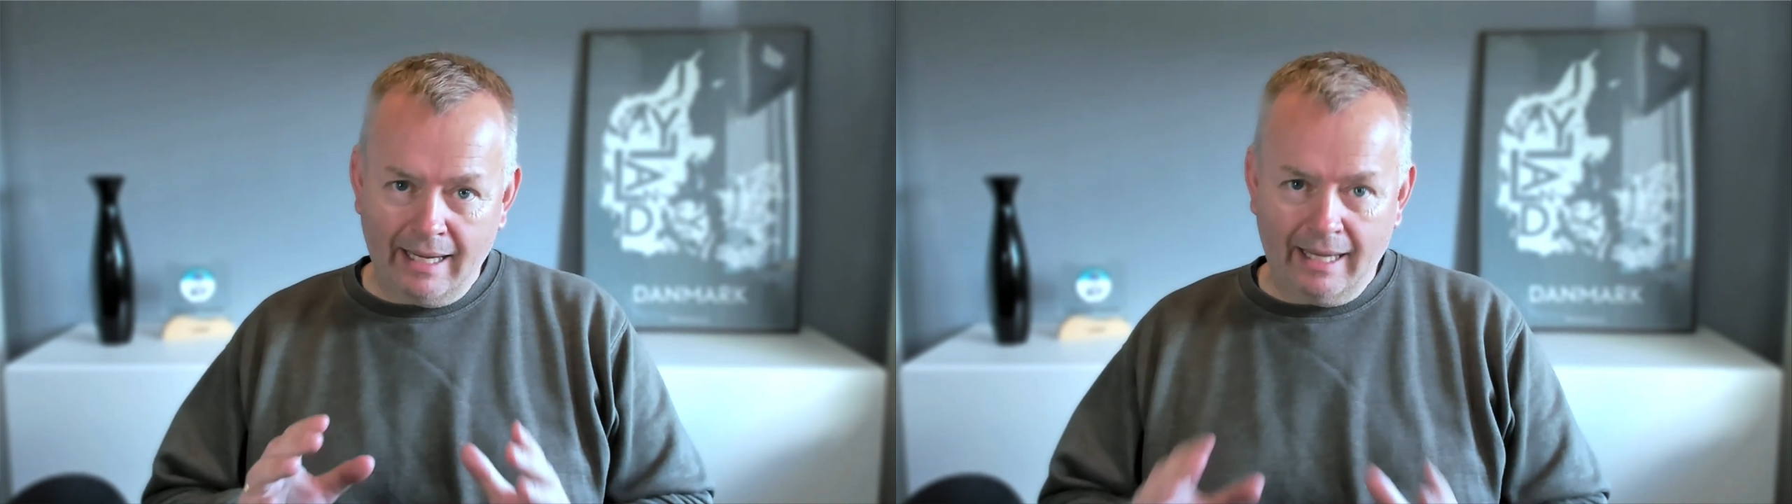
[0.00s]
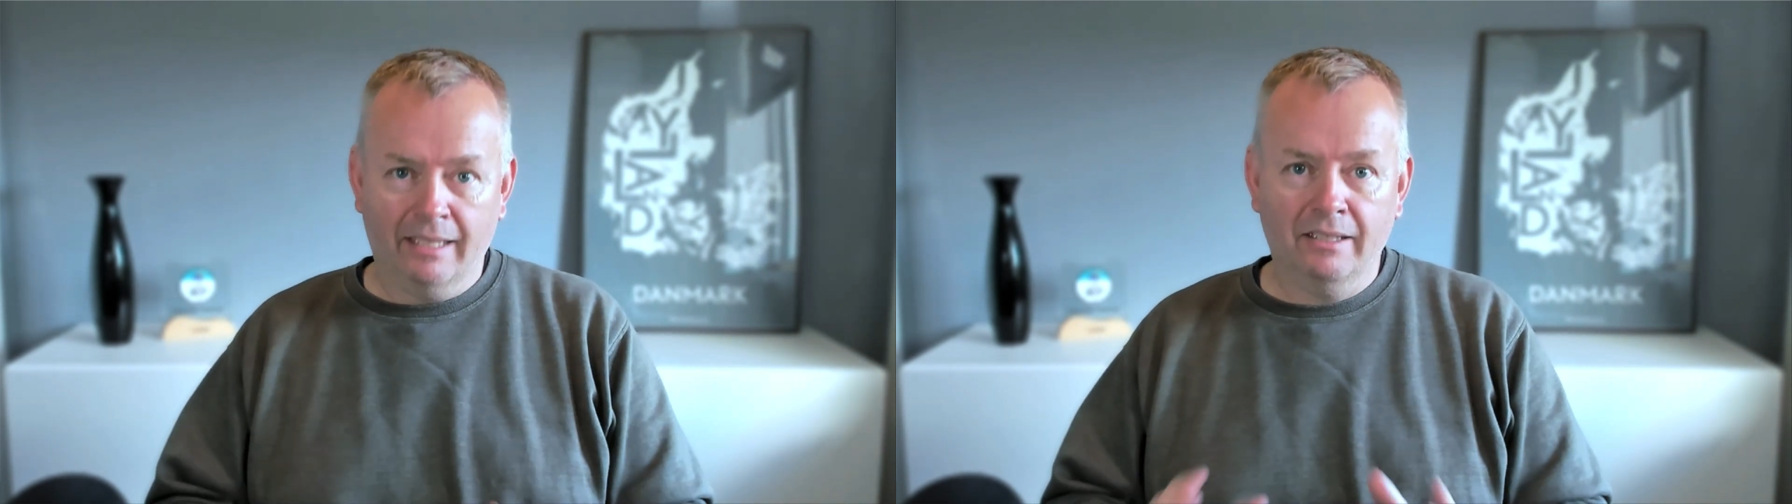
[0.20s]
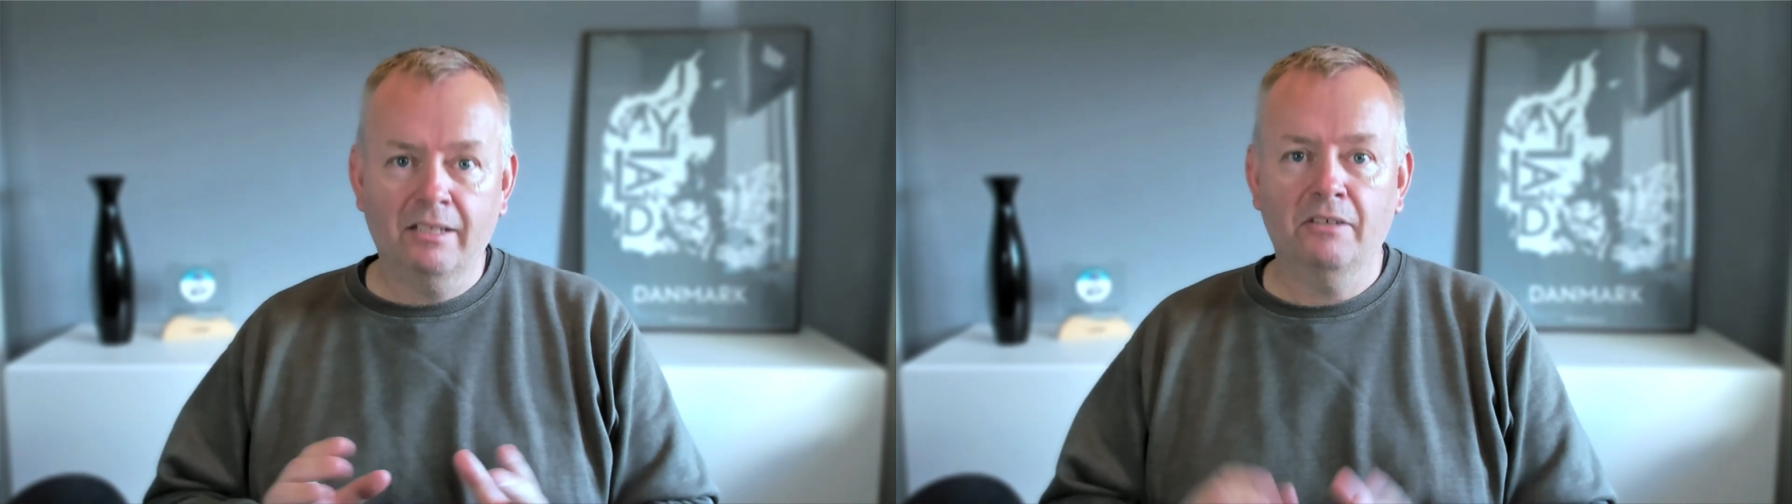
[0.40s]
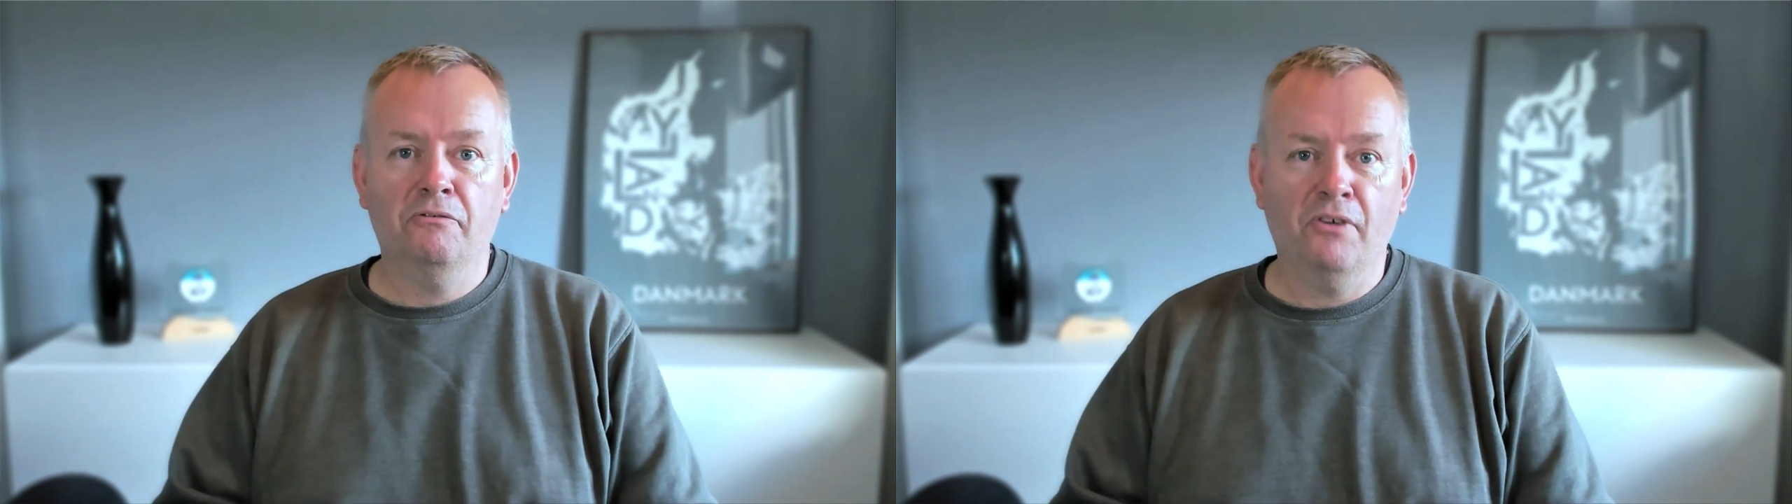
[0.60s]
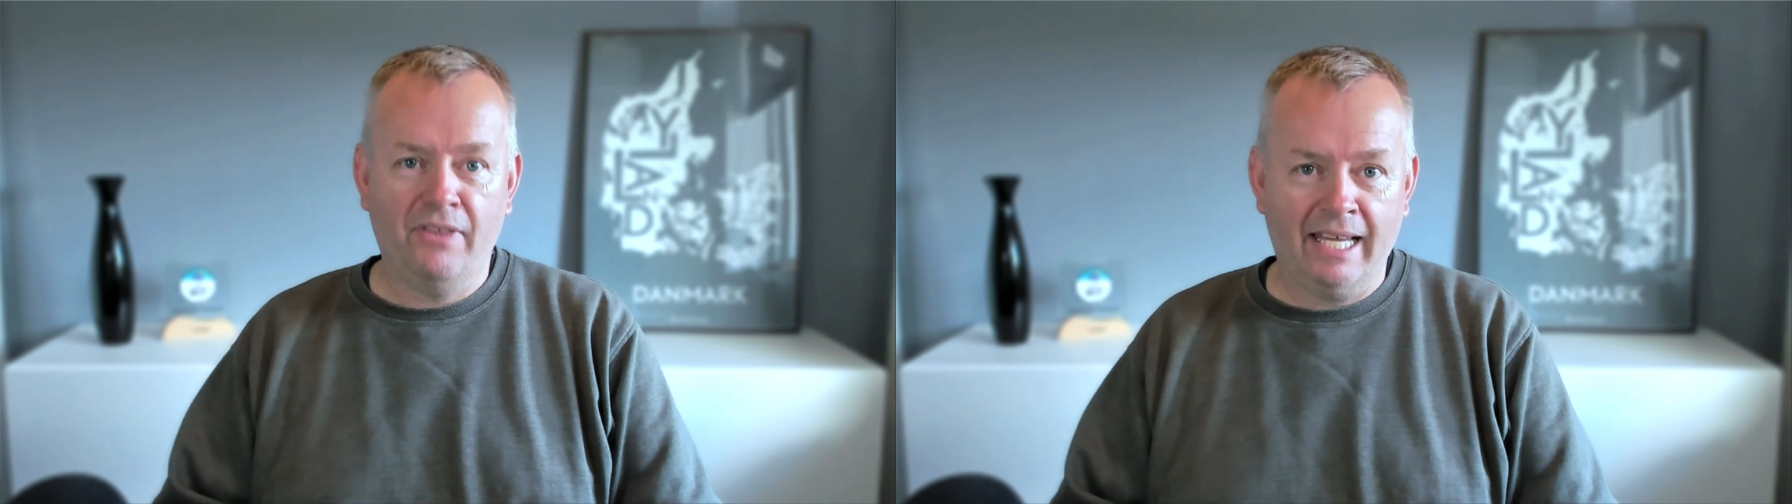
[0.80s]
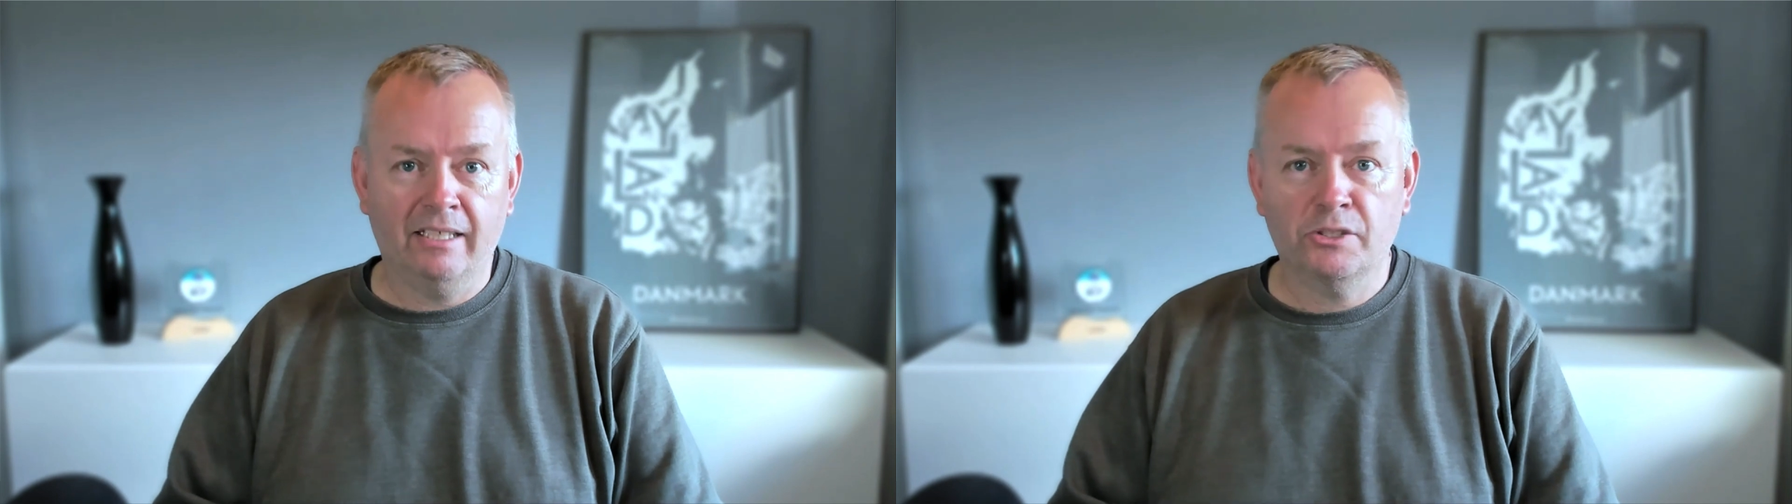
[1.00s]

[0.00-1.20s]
and for that,